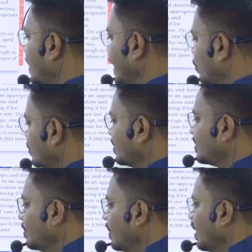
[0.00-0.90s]

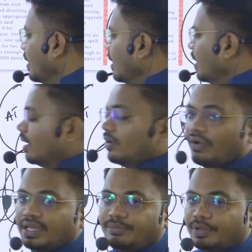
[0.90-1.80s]
ecosystem.
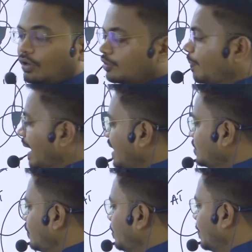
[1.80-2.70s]
Why? Because
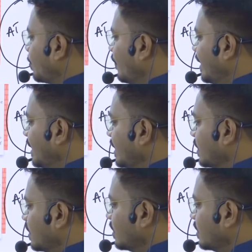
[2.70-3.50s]
plants will be providing